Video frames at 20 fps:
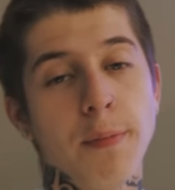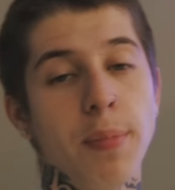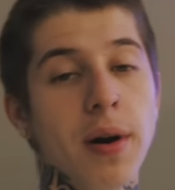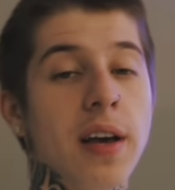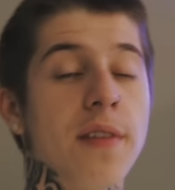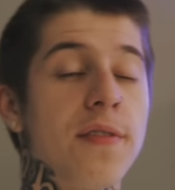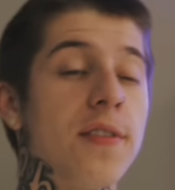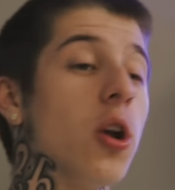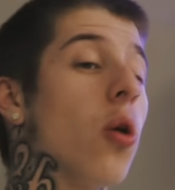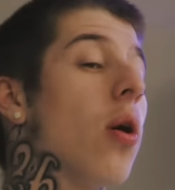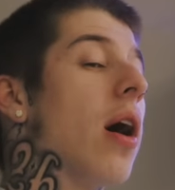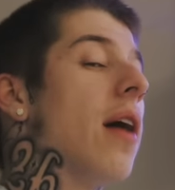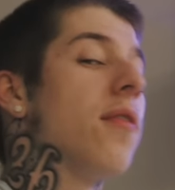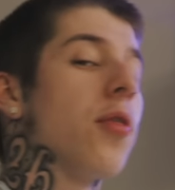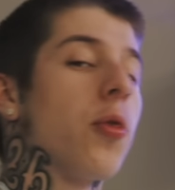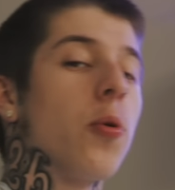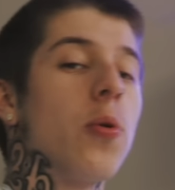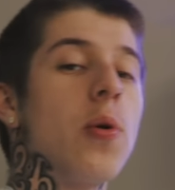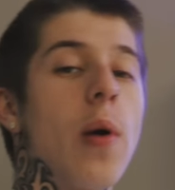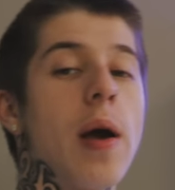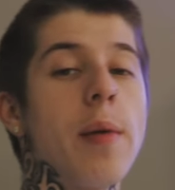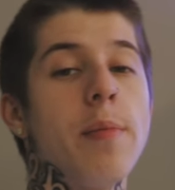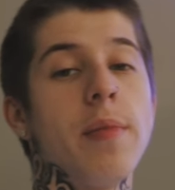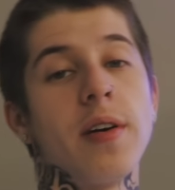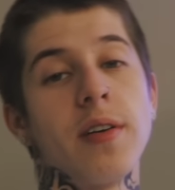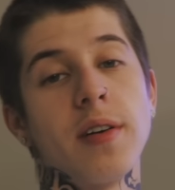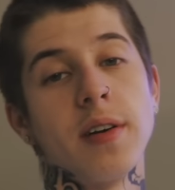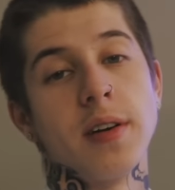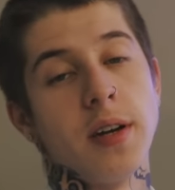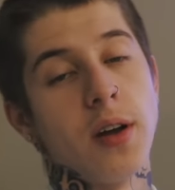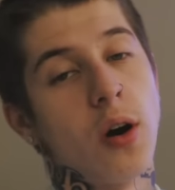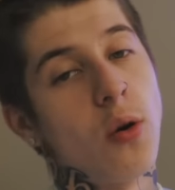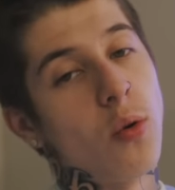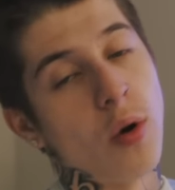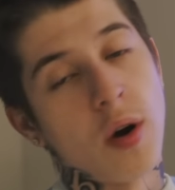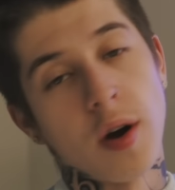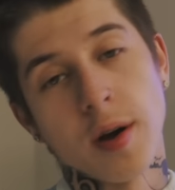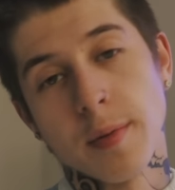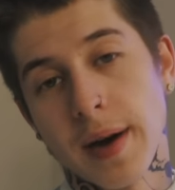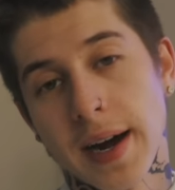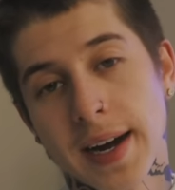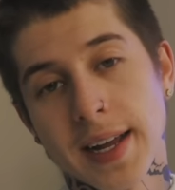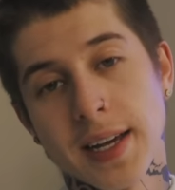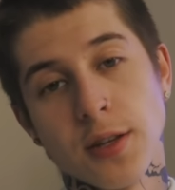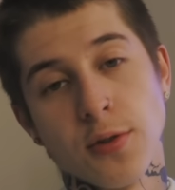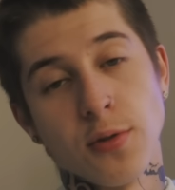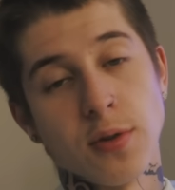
But if you don't have a three-way mirror, don't worry about it.